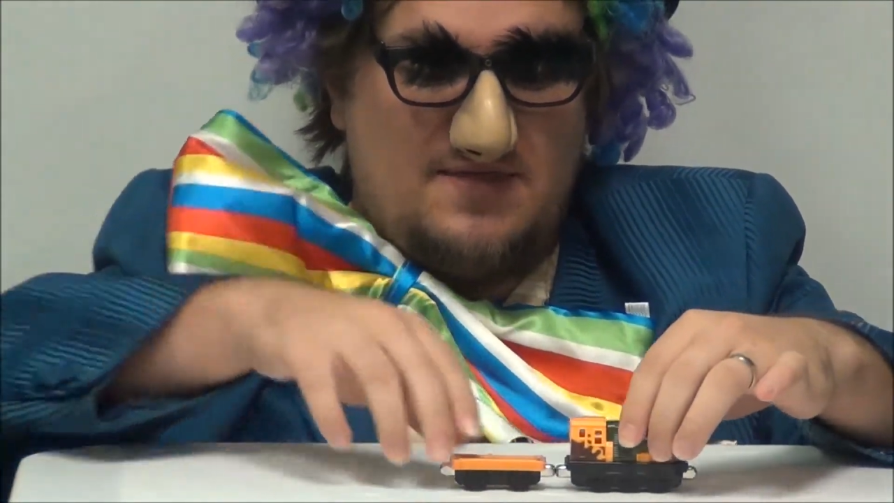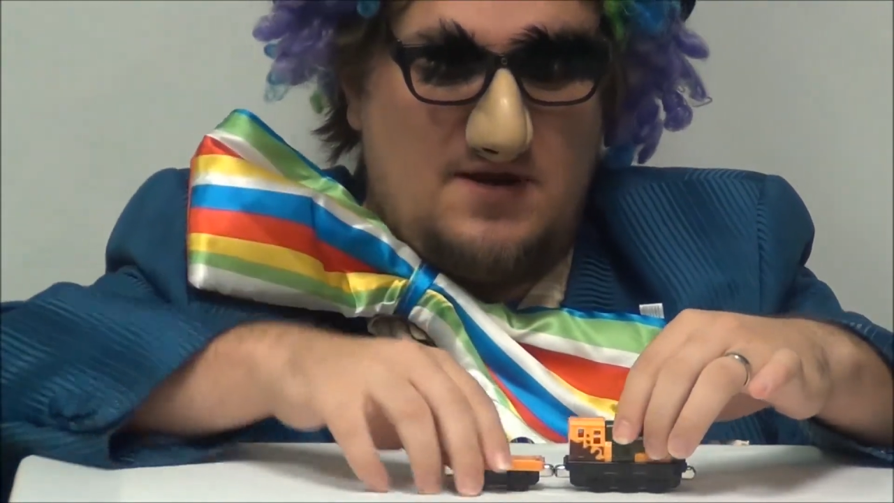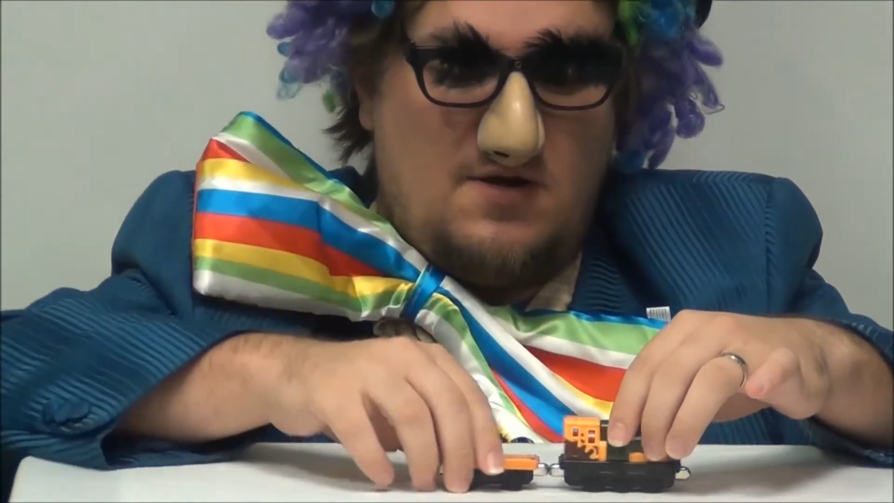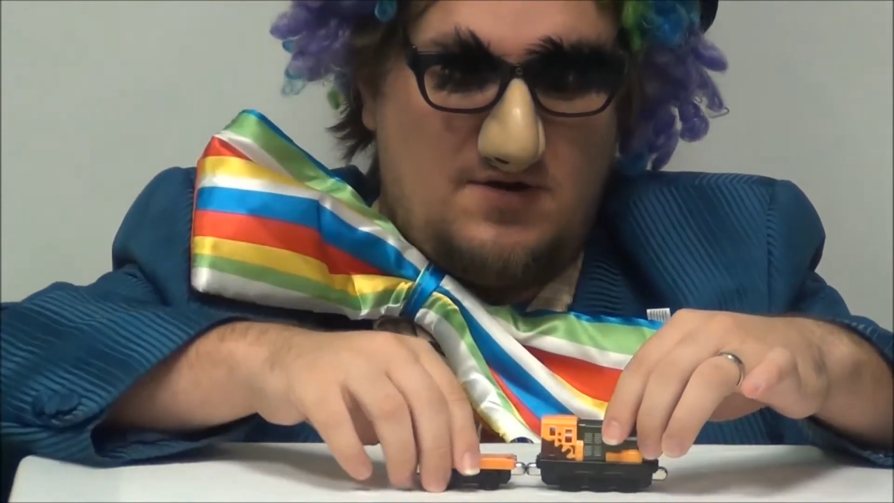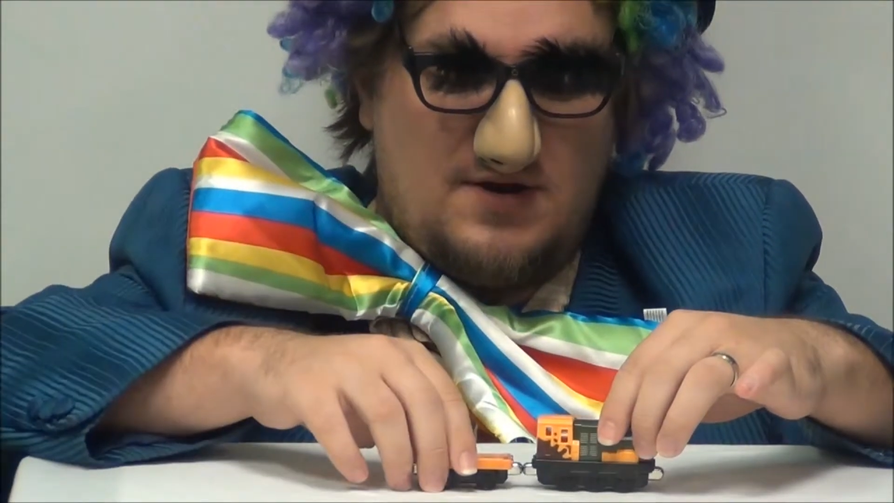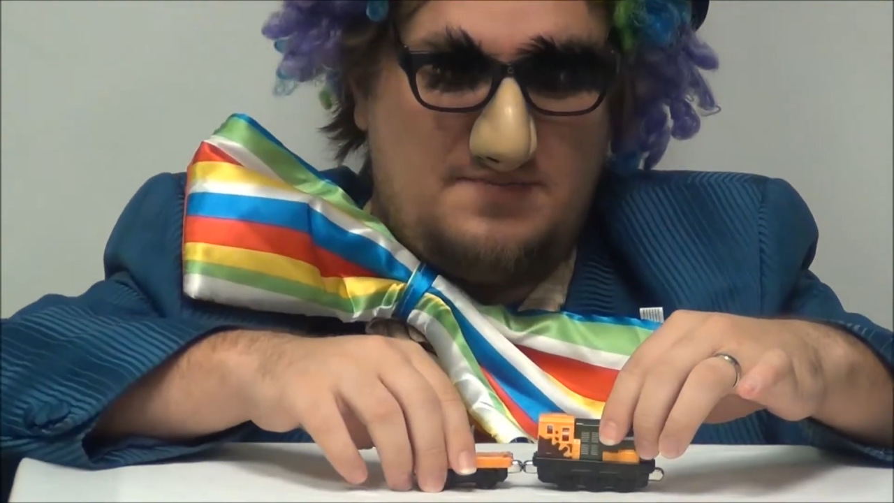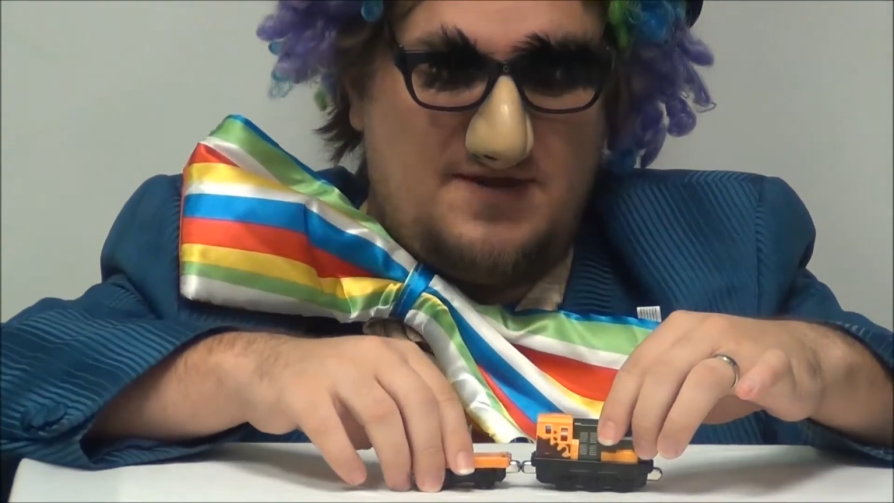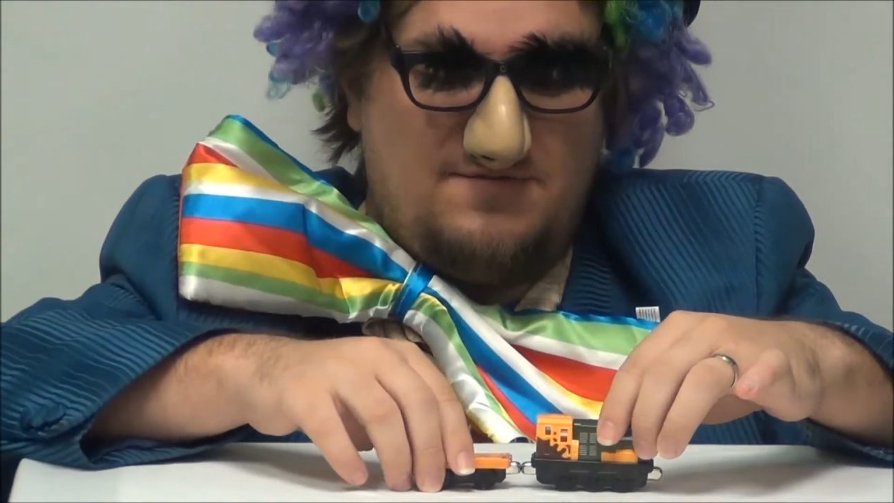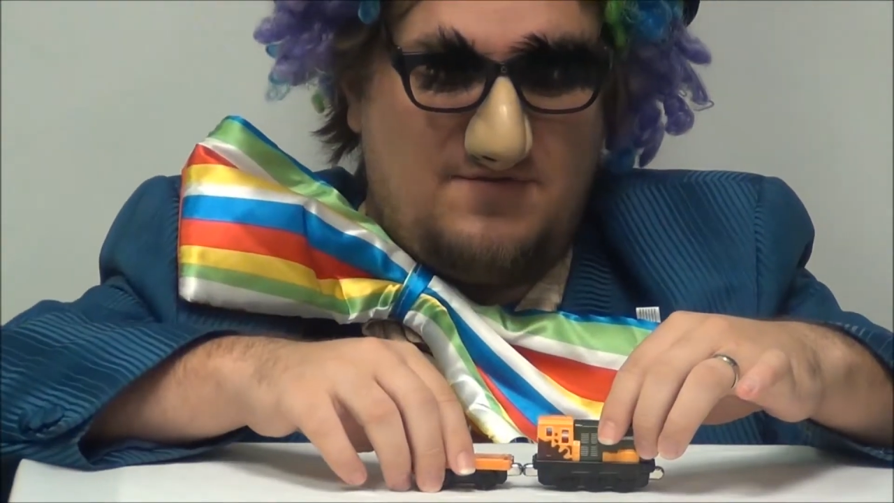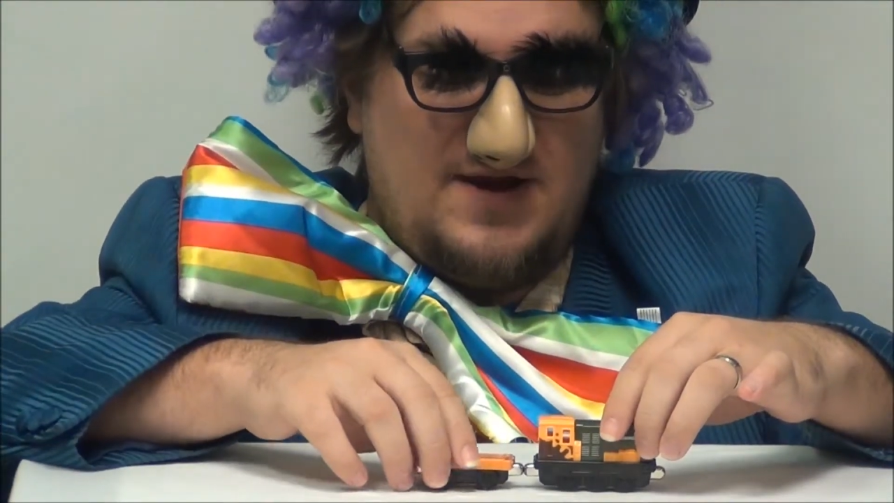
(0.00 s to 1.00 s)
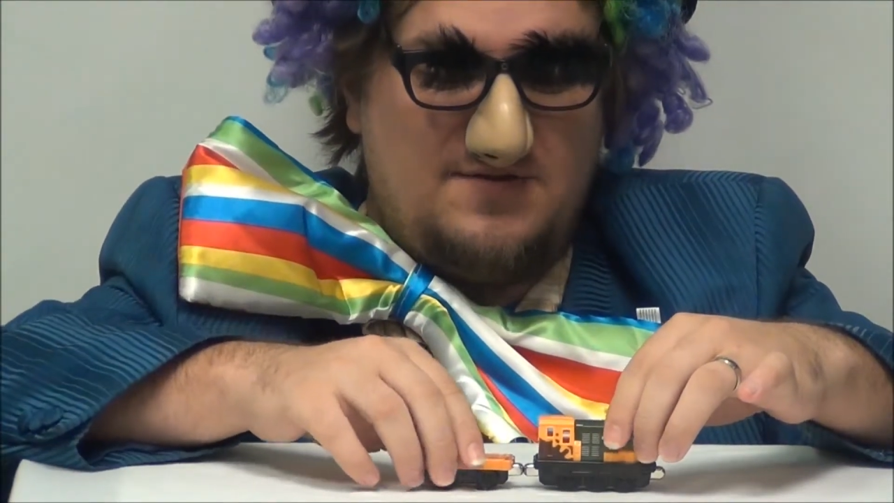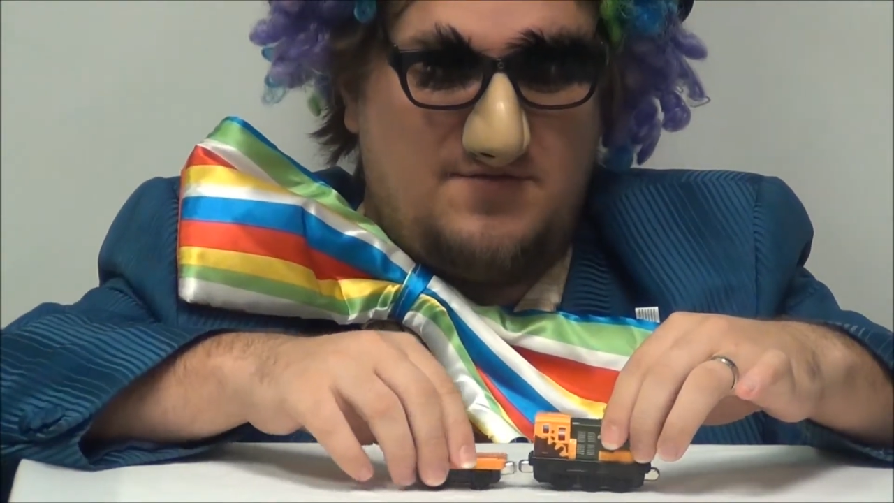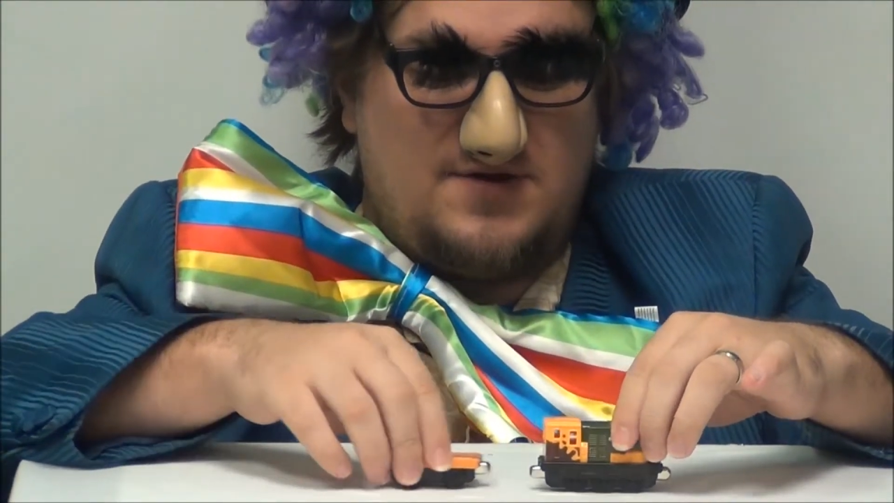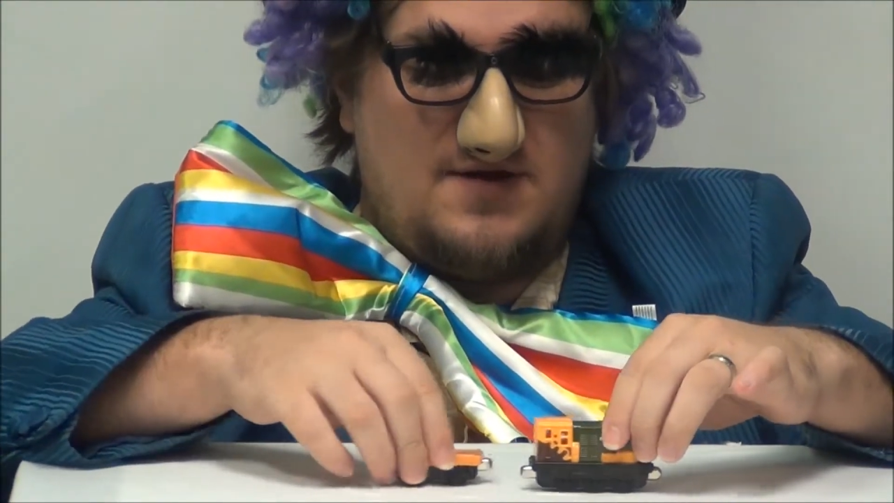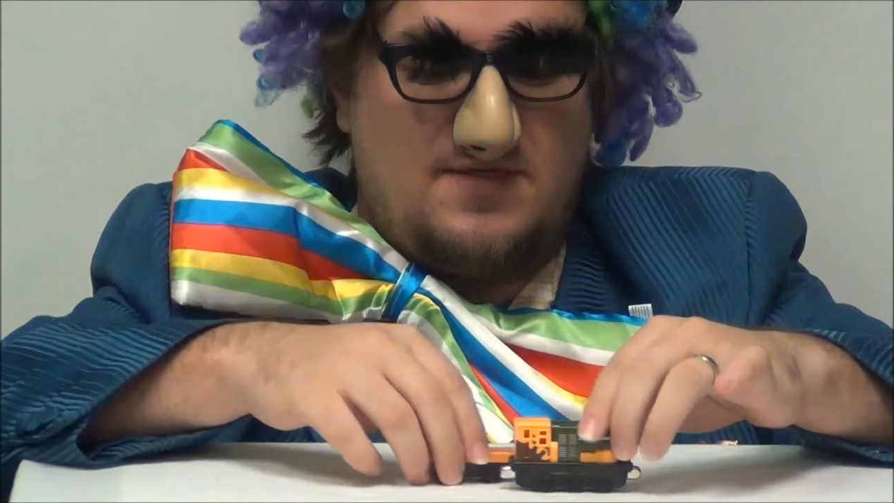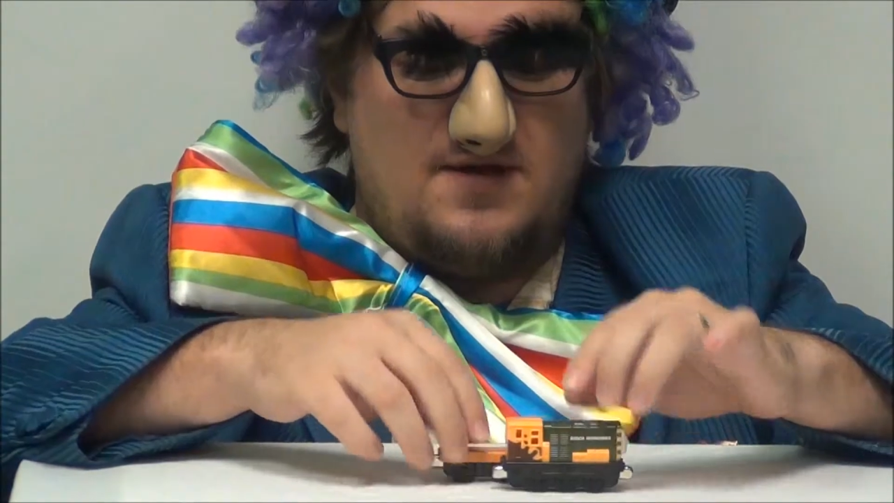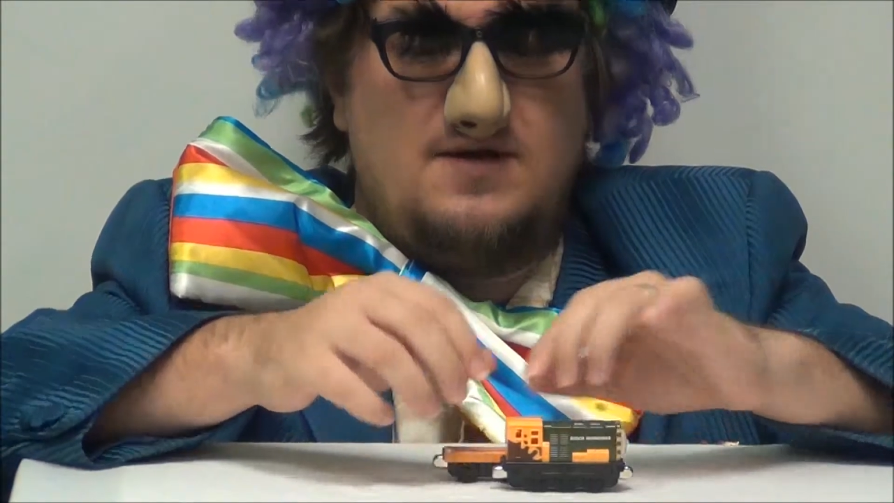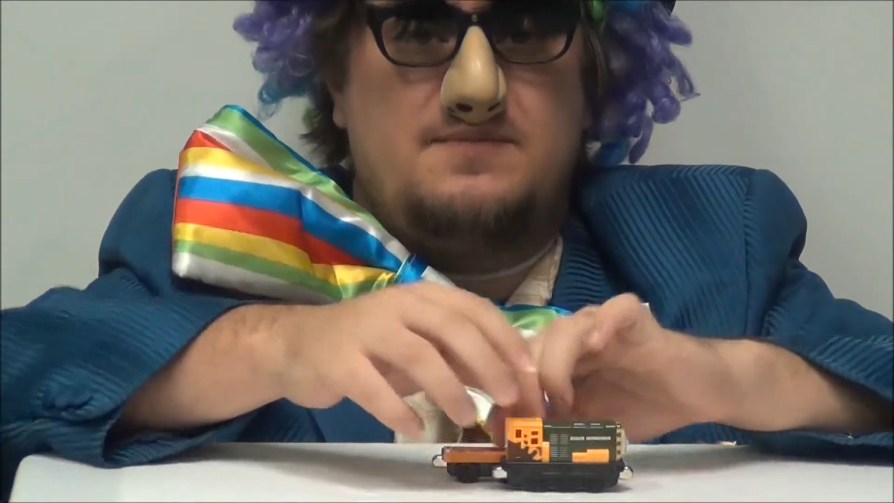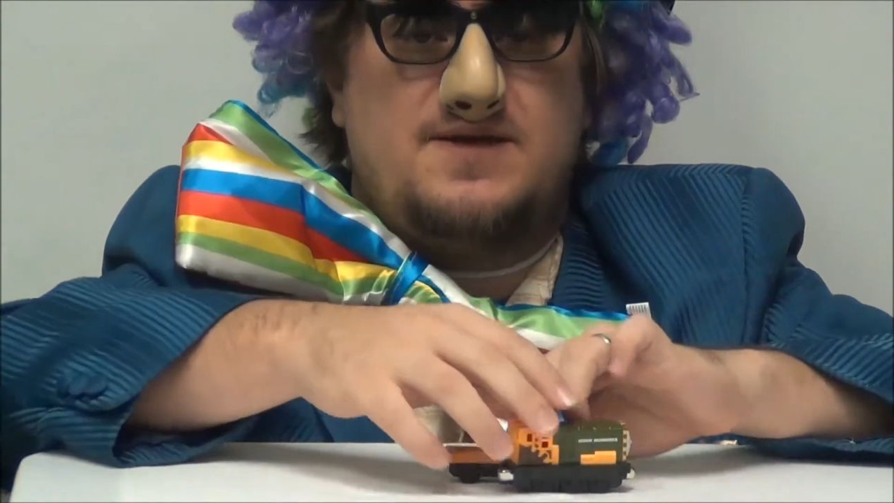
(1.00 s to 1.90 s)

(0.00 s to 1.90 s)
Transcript: They're not going to be afraid of one another